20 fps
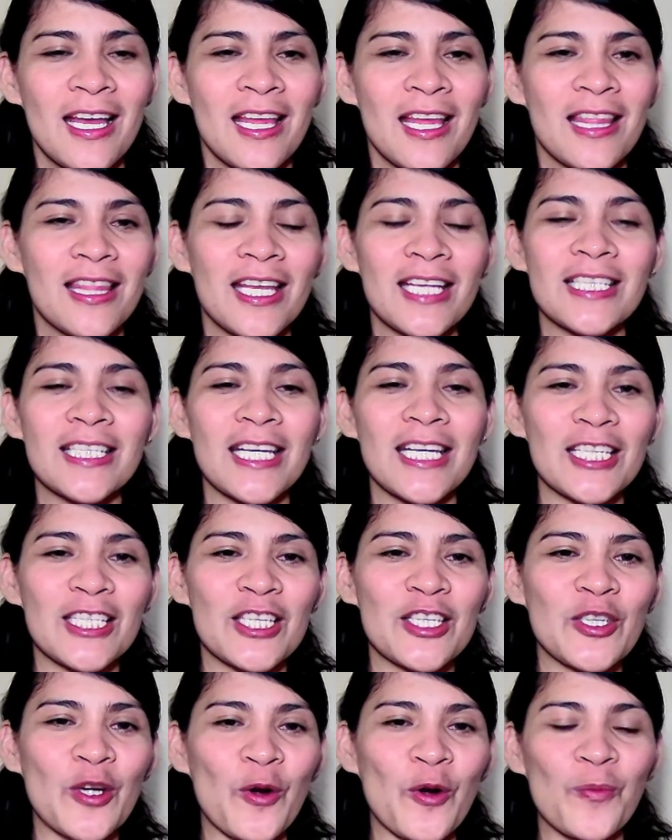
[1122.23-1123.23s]
This is
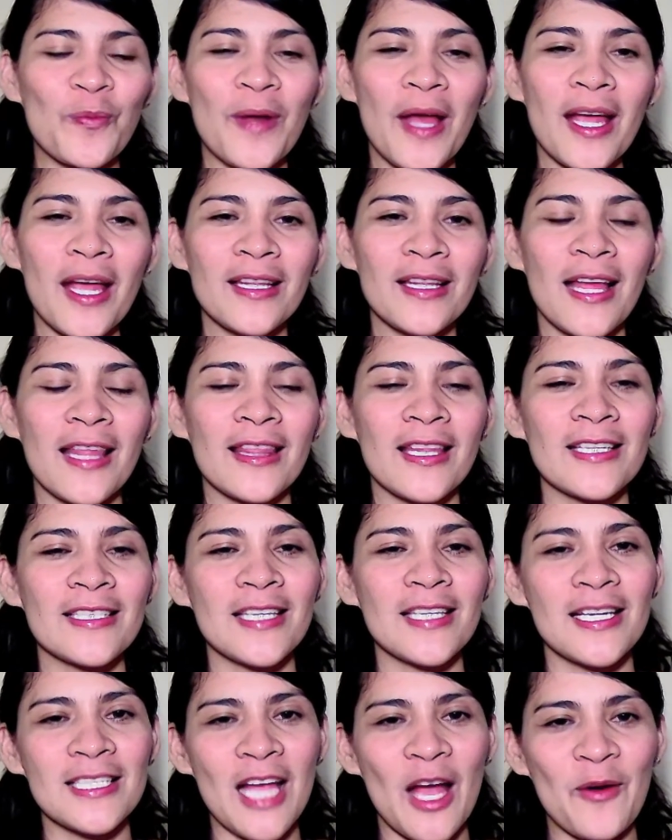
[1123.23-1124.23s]
Jo Brand and this
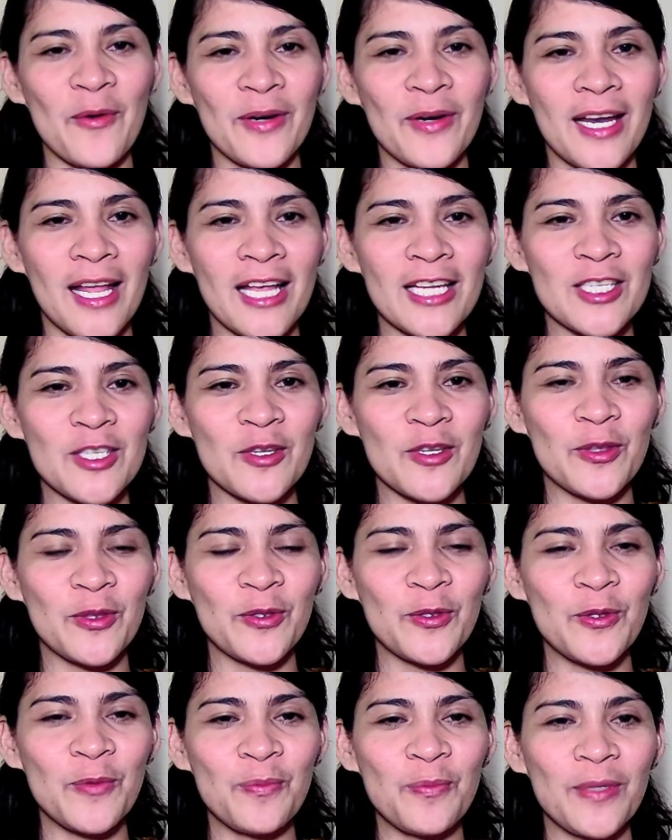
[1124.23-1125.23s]
is our lesson
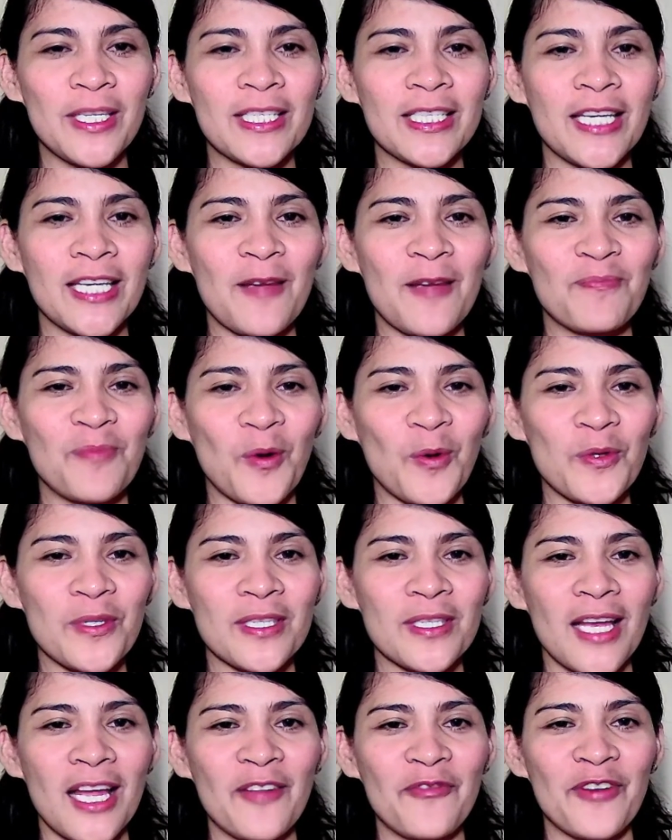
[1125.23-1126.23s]
2. Please keep
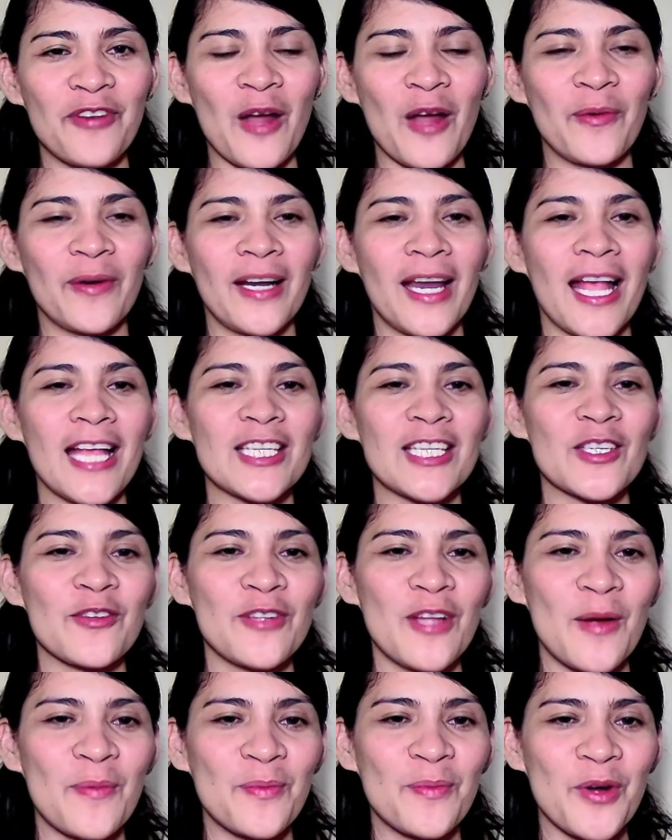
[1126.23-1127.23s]
posted for our
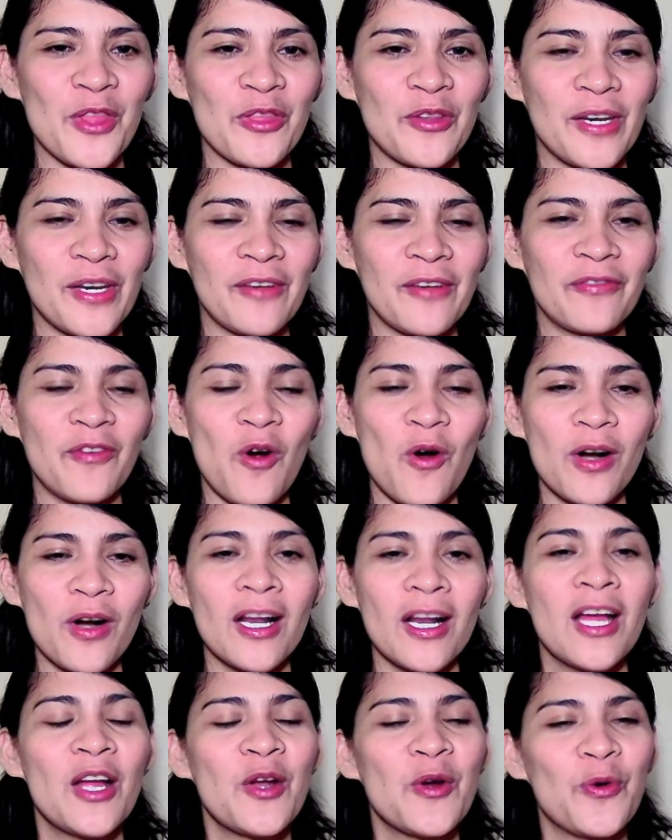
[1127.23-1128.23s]
lesson number 3
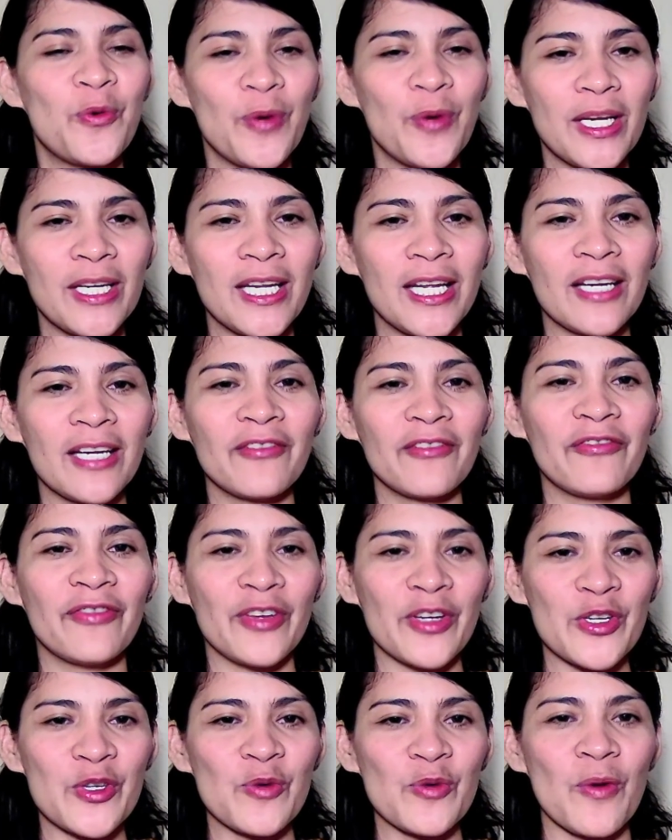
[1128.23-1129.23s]
for reading
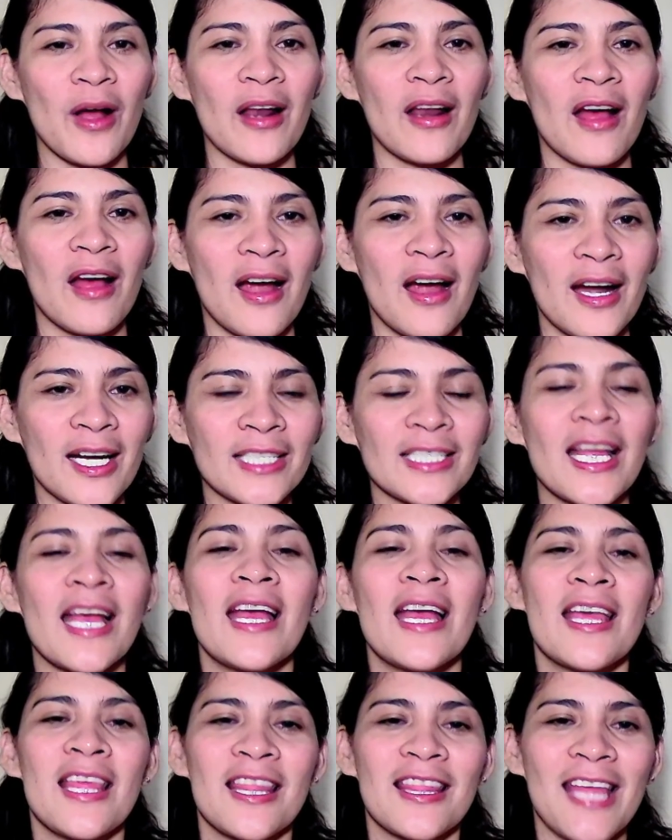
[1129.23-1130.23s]
visual art.
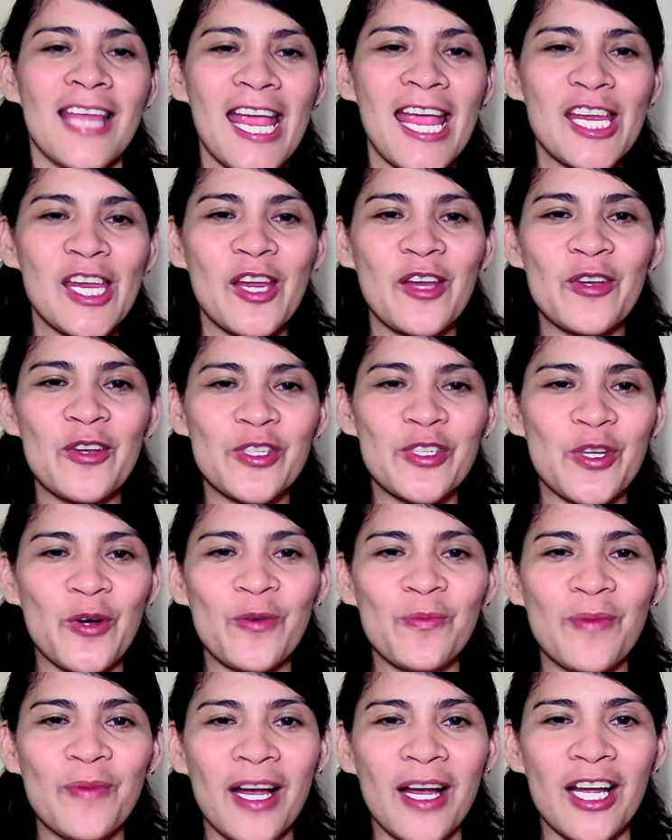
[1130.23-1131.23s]
Thank you
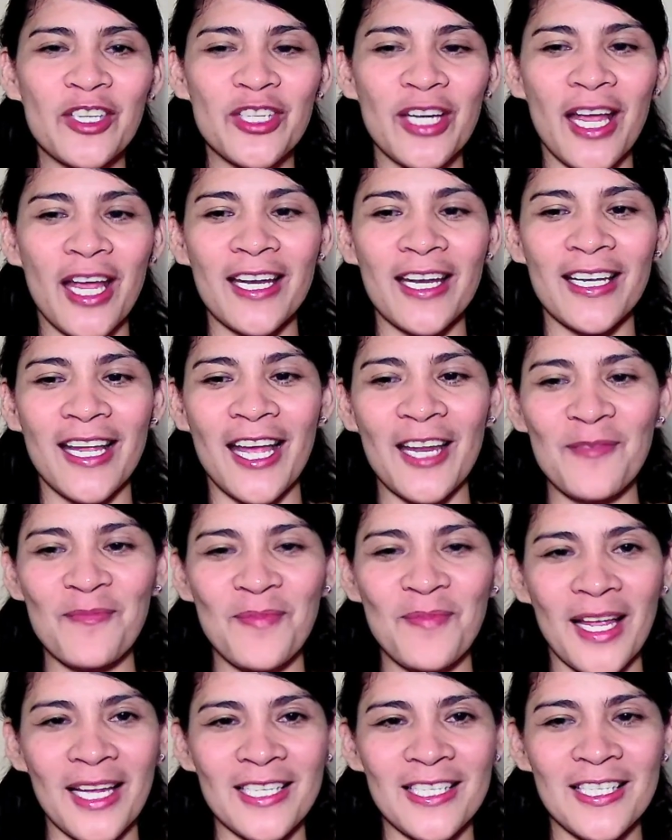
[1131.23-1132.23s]
so much and
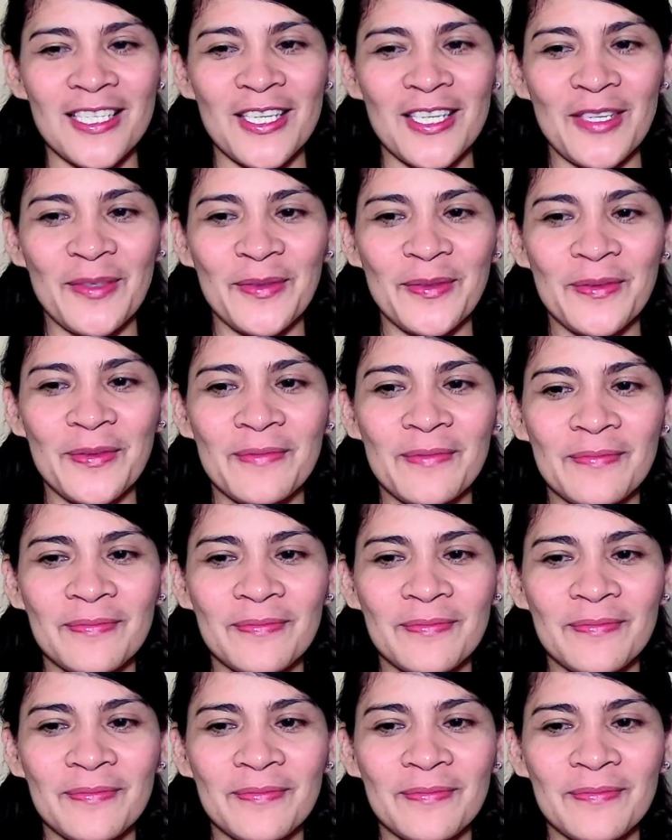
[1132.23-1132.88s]
God bless you.